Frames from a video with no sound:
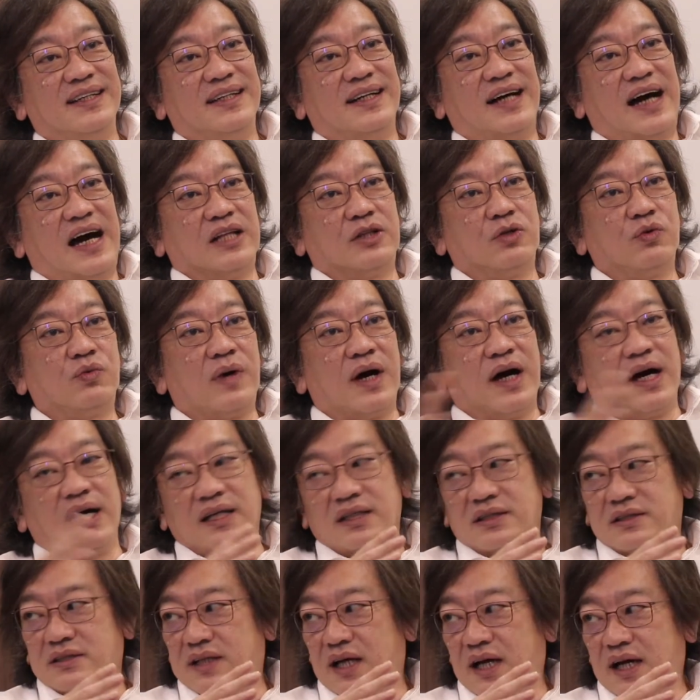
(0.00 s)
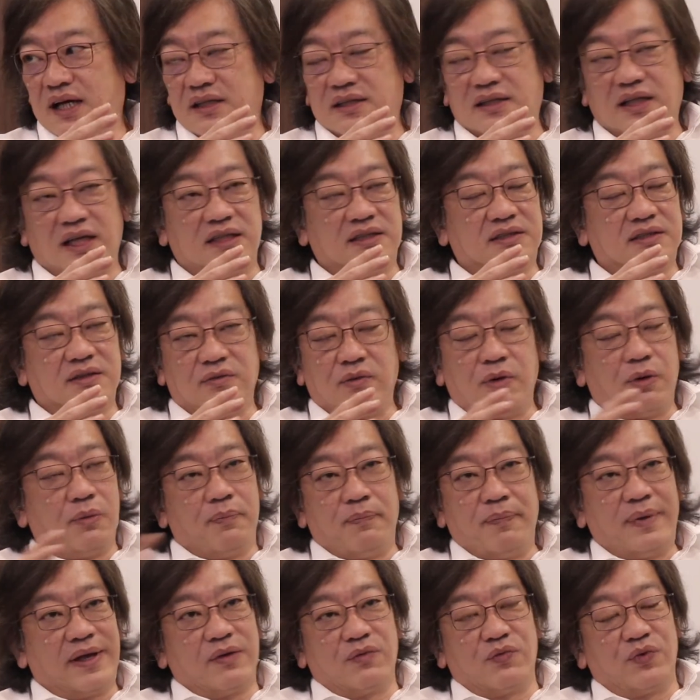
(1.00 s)
Otherwise, there's a
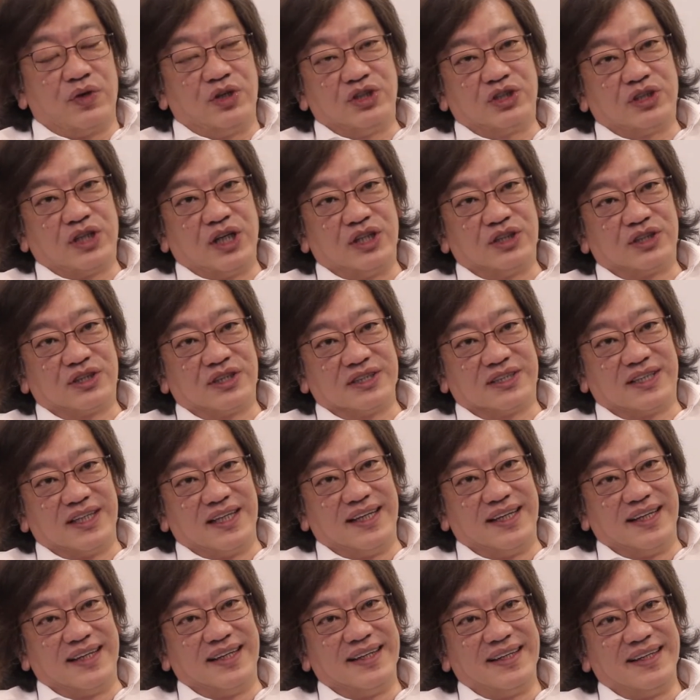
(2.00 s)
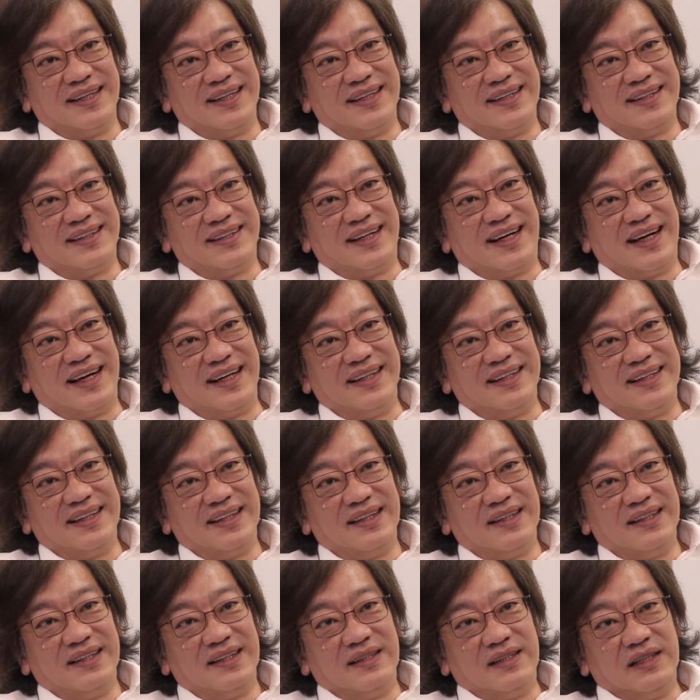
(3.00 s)
big wastage, you see, right?
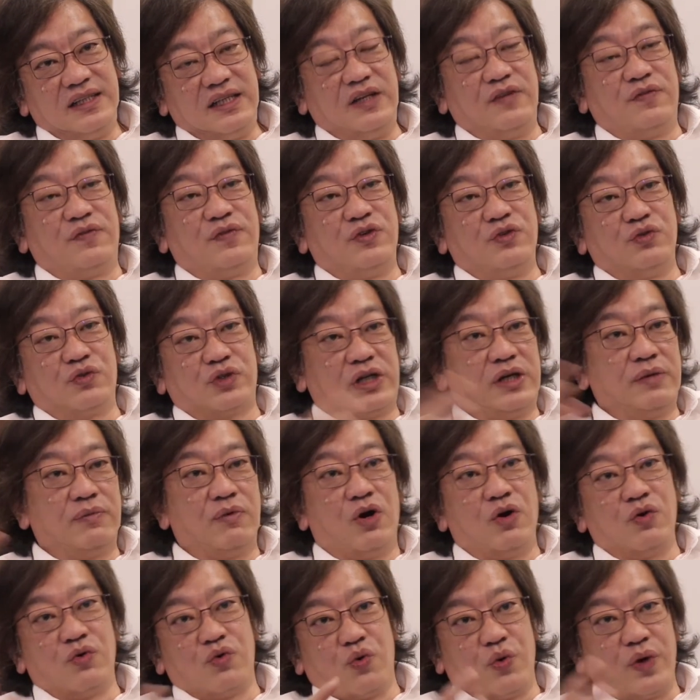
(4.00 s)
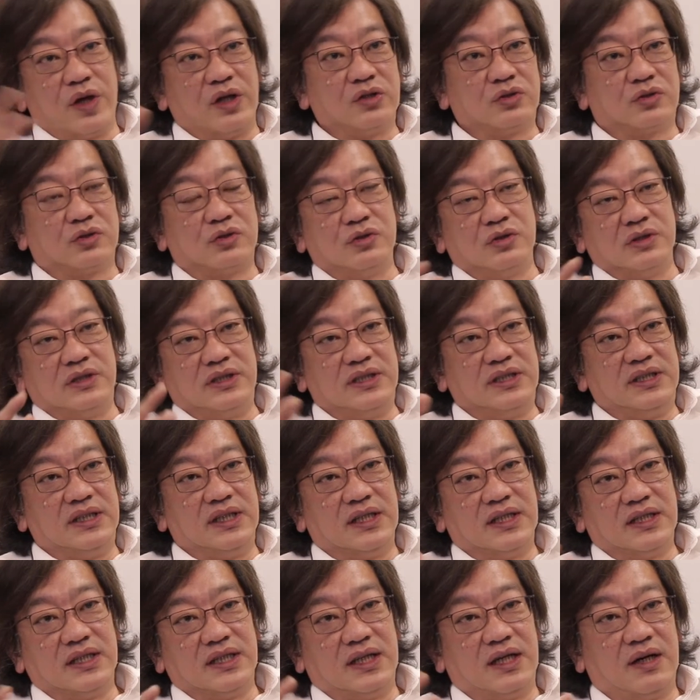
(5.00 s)
If you keep on going to
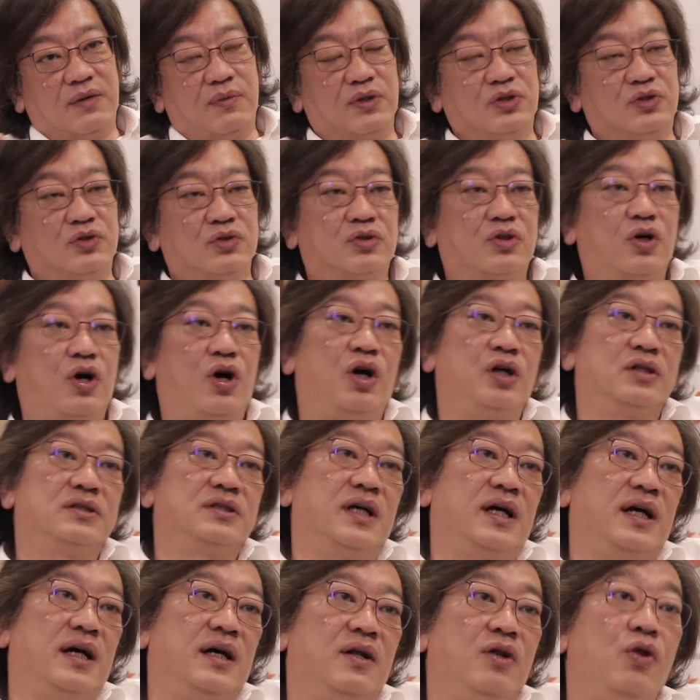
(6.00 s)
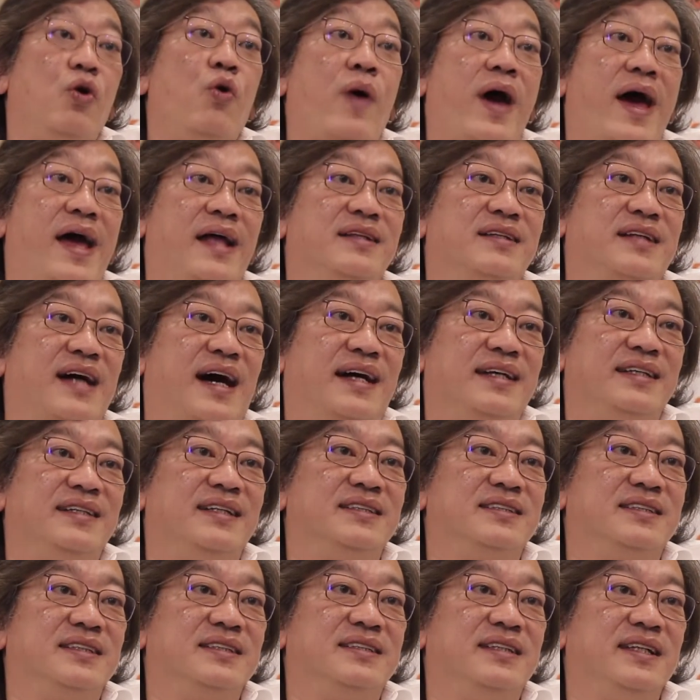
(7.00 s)
the what you call low-end
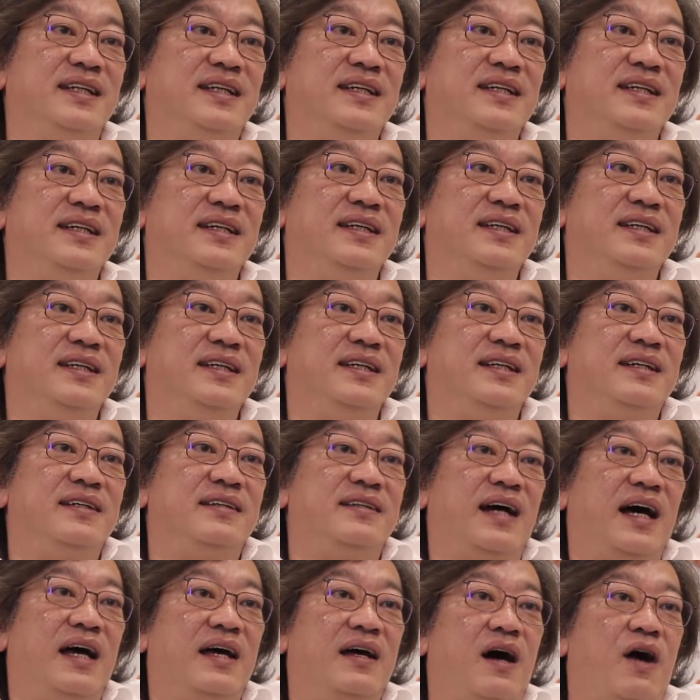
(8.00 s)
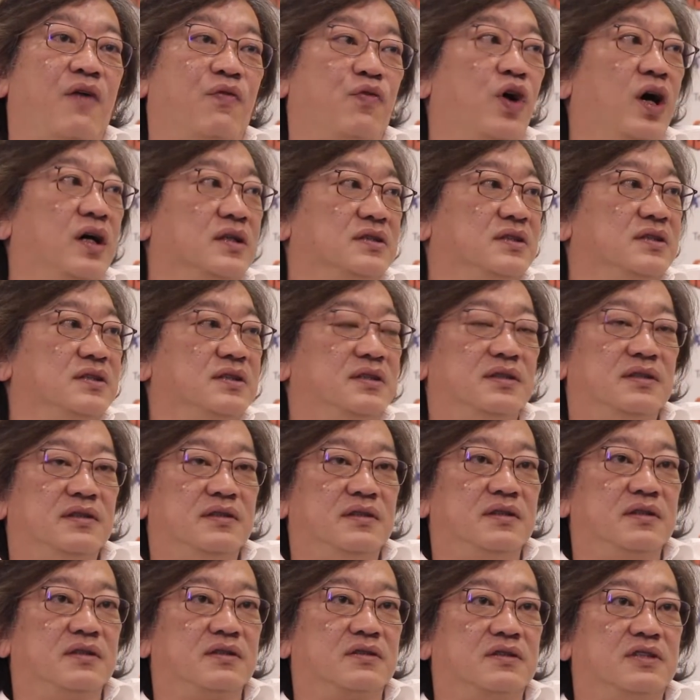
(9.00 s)
tires, you see, right? Of course,
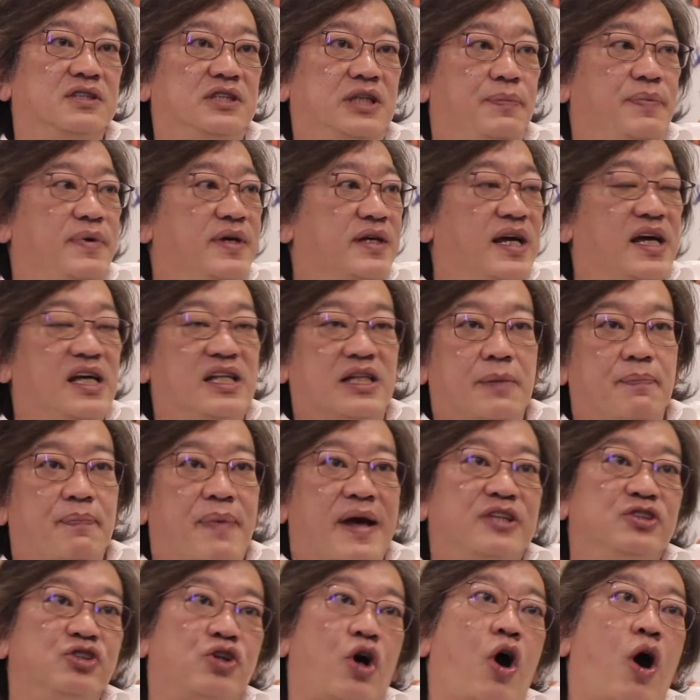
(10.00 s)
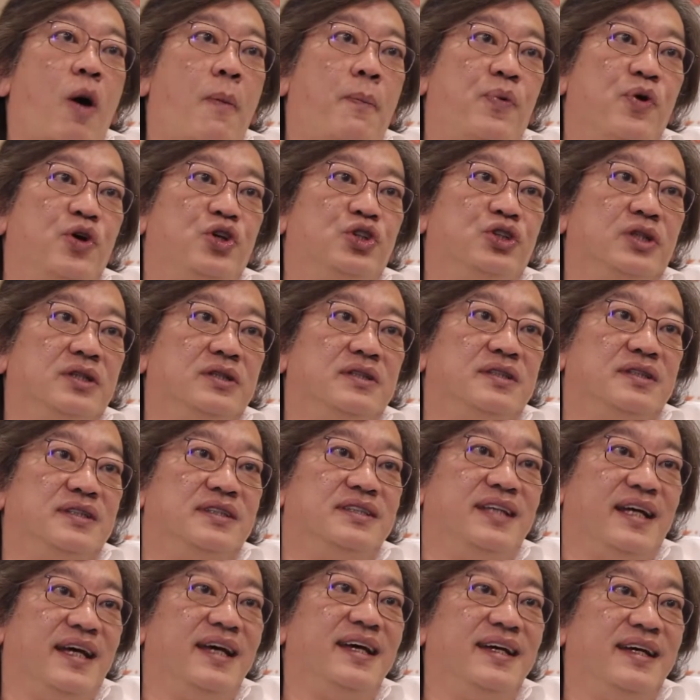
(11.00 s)
CPK depends on operation, you
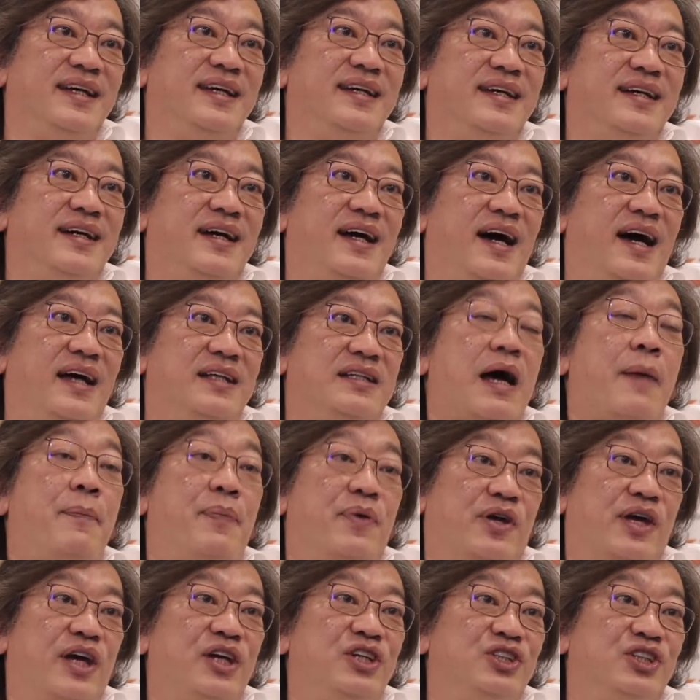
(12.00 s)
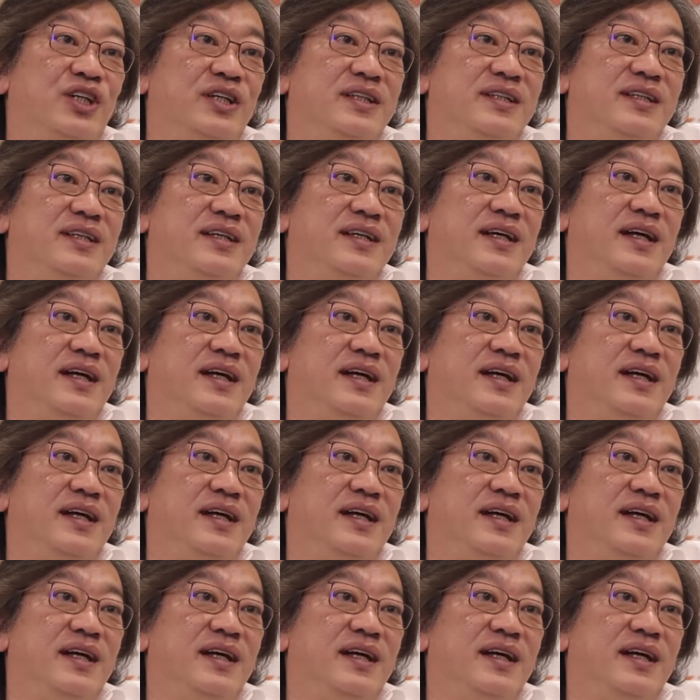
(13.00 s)
see, and application.